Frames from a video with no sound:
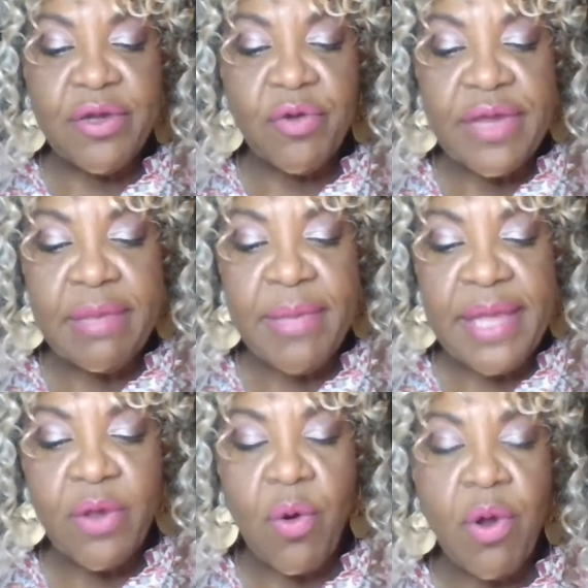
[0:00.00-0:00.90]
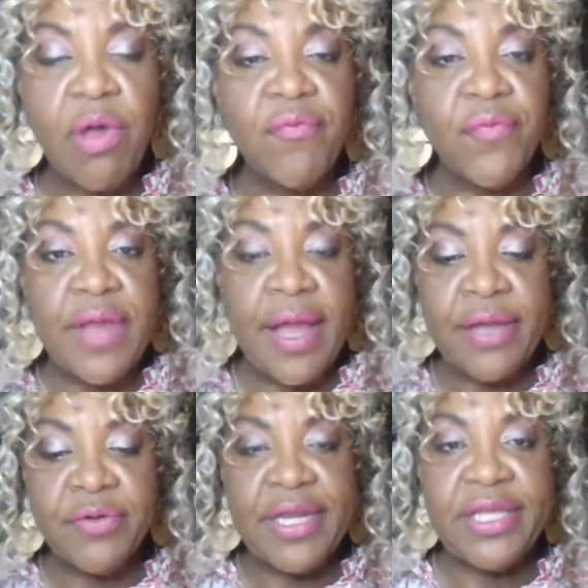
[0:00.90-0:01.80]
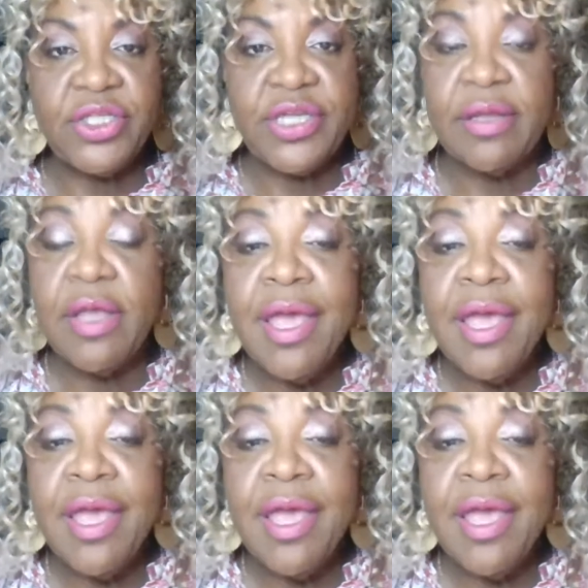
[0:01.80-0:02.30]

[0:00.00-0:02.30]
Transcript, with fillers: Cream and the Oil-Free Hydrating Gel.